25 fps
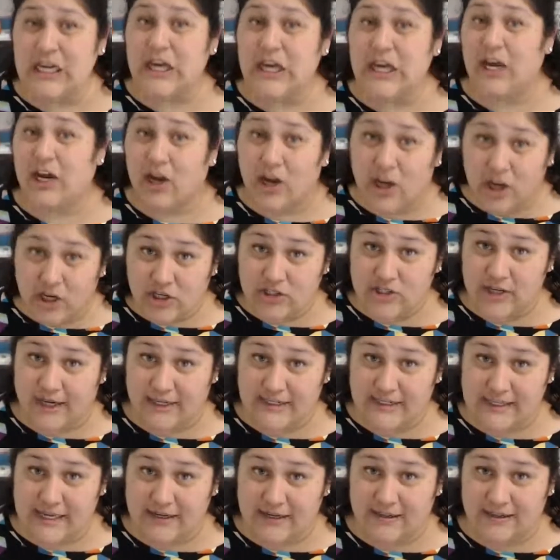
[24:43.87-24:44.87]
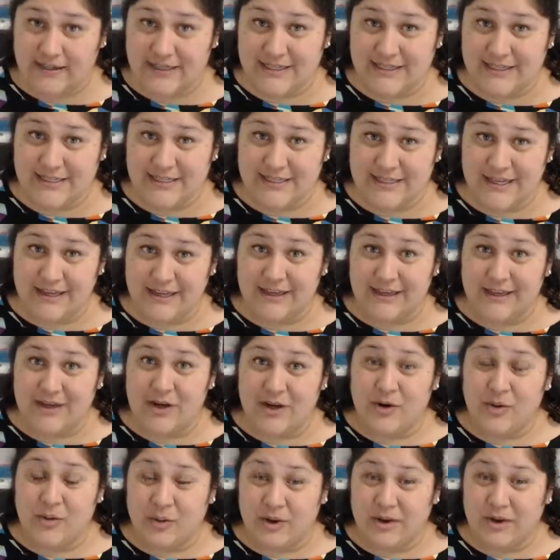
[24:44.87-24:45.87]
a contract analyst
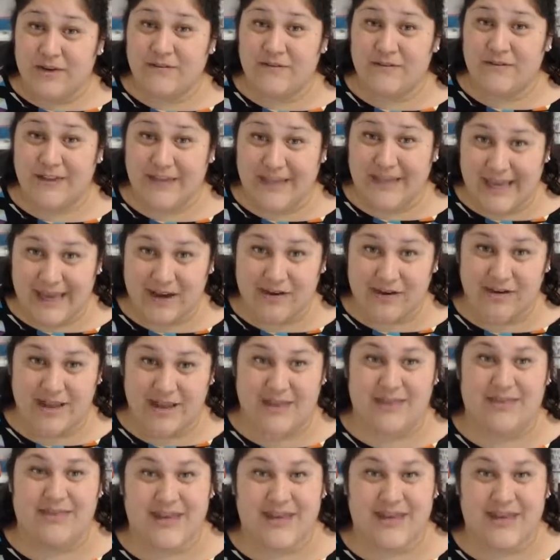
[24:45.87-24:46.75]
working for the county.